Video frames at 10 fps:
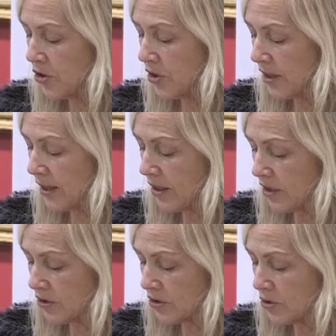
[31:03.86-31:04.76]
to tell
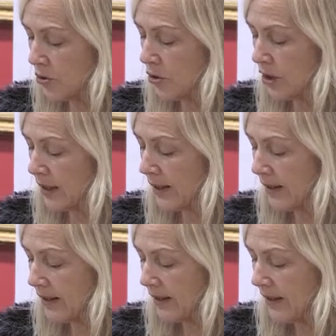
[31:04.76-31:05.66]
our story.
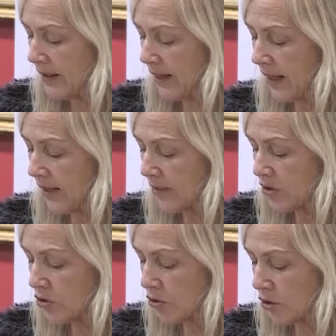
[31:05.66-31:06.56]
They have
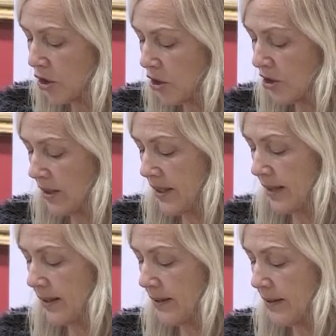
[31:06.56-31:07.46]
us draw to
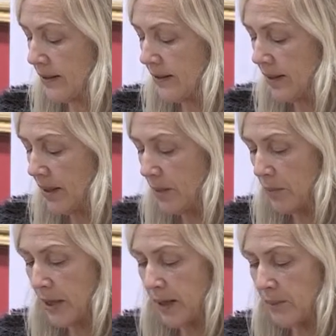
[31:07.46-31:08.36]
tell it,
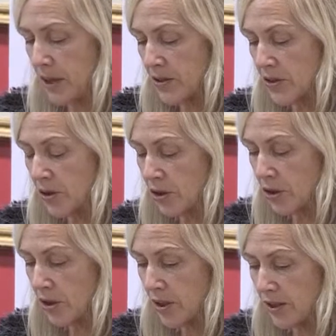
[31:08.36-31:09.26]
but I am not so
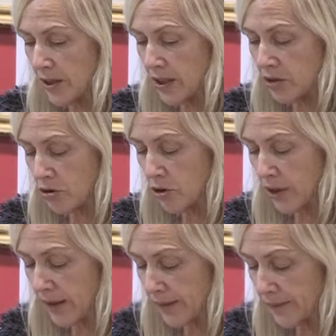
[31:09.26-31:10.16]
good at
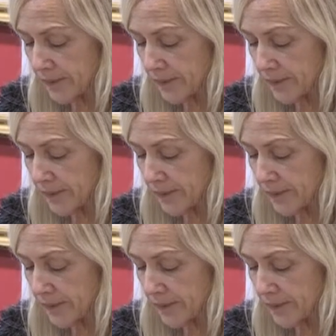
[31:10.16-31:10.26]
drawing.